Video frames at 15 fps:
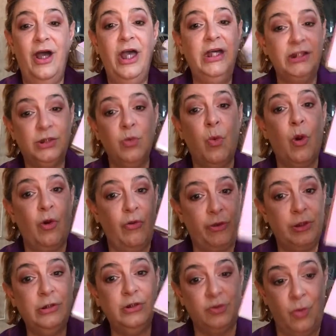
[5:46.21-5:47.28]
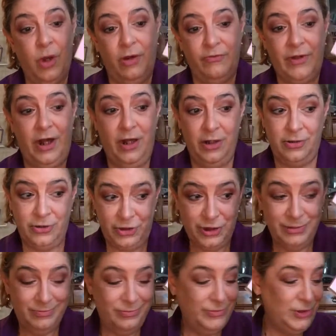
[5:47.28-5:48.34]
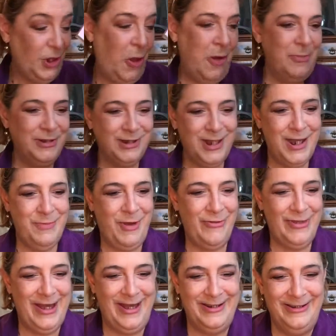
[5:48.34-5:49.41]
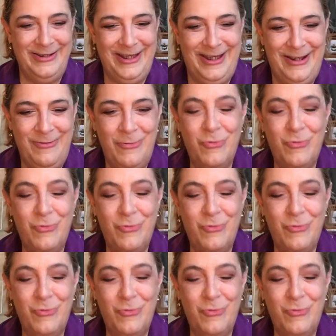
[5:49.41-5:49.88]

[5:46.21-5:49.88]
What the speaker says: It's worth $12. That's all I'm going to say about that, okay?